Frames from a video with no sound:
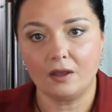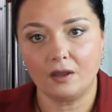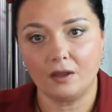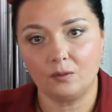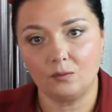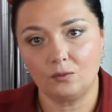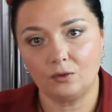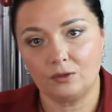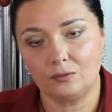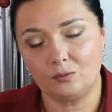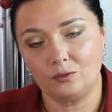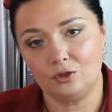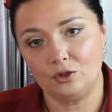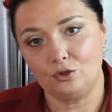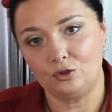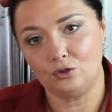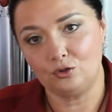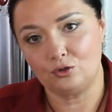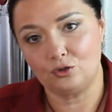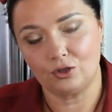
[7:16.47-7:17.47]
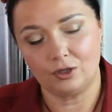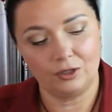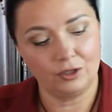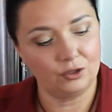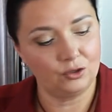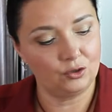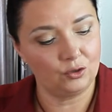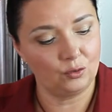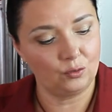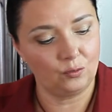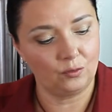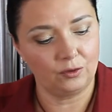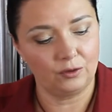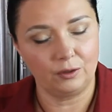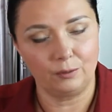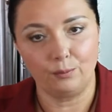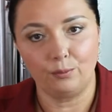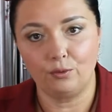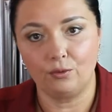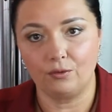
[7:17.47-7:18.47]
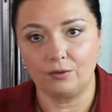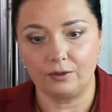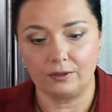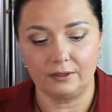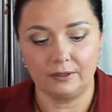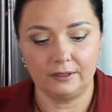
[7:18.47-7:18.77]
And what we usually do with the Pu Erh